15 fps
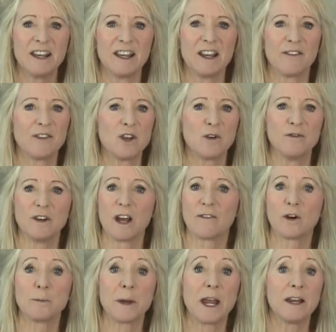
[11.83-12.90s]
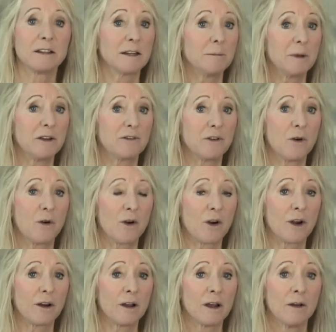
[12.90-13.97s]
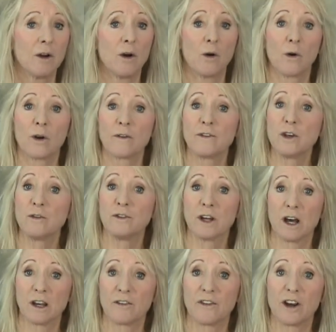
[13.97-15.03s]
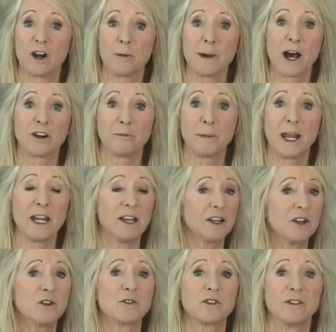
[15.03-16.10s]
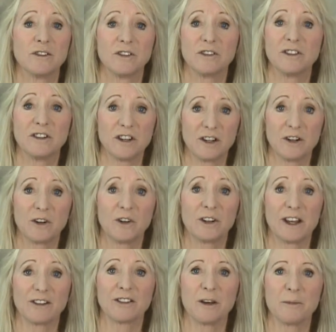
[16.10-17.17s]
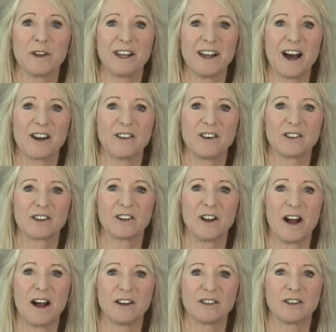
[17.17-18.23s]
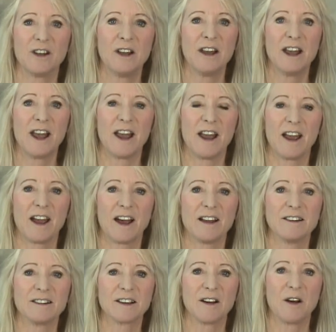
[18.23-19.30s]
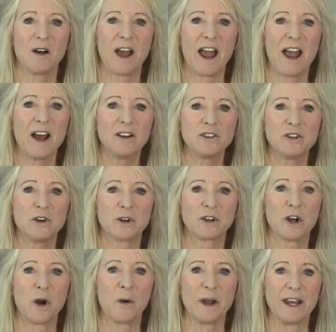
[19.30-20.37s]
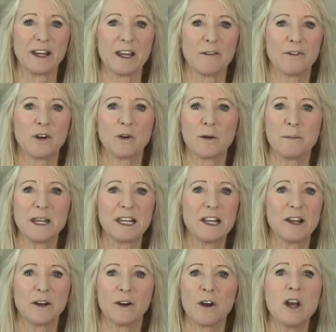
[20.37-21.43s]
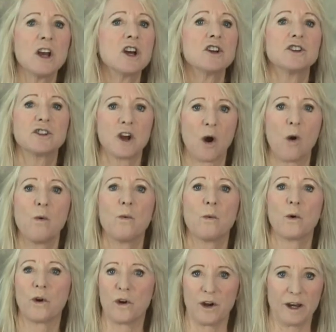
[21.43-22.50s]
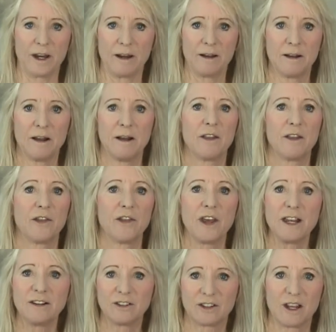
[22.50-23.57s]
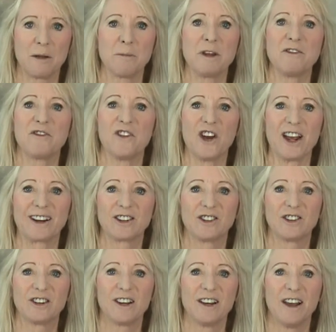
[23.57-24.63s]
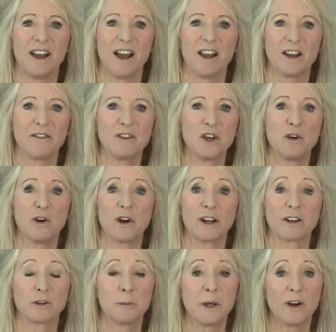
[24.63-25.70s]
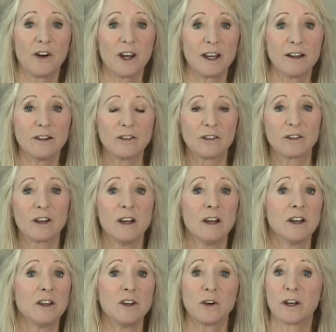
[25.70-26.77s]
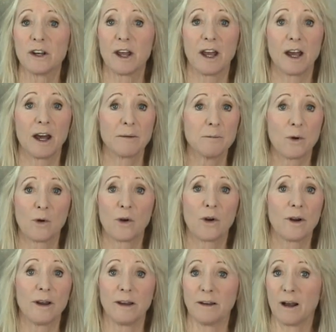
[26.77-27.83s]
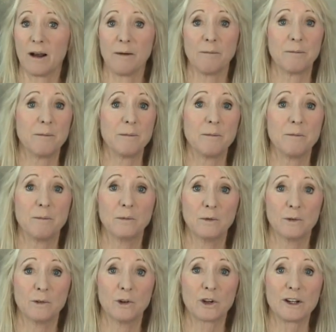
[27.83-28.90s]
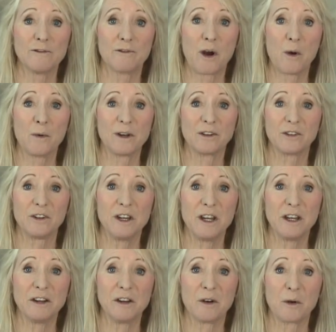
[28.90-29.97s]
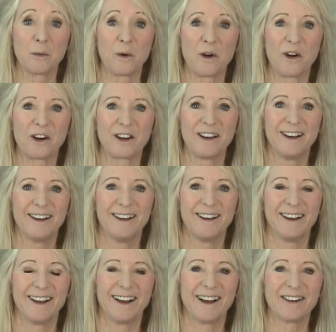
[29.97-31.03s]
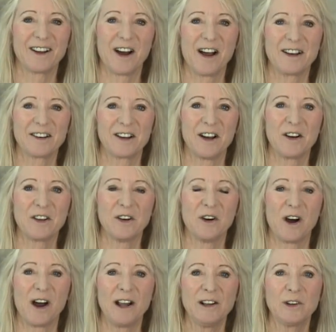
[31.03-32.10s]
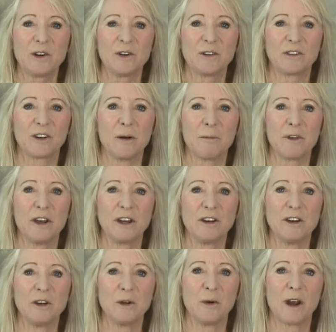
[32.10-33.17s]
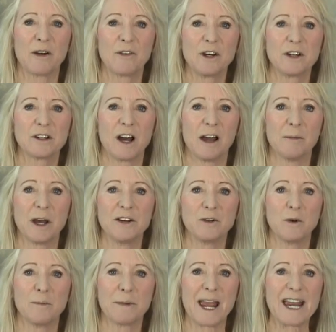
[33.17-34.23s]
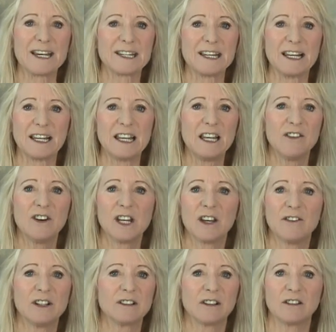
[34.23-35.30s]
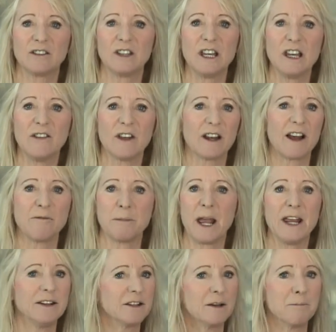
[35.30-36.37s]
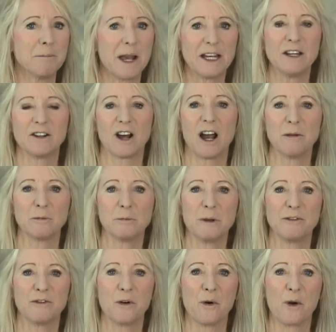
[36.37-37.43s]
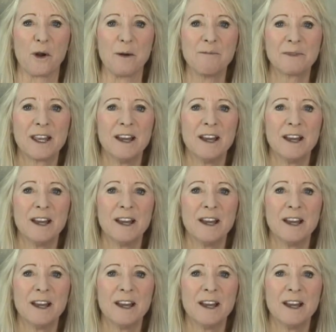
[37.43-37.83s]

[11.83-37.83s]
If you've never painted before, or if you've done a fair amount of painting, you should still get something out of this class. And as you're going, if you're a beginner, don't worry. Things can be fixed. And if you are experienced, you can add more and I'm looking forward to seeing your work. And I tell you, I learn something new every time I do a painting, even if it's a scene that I painted many times before.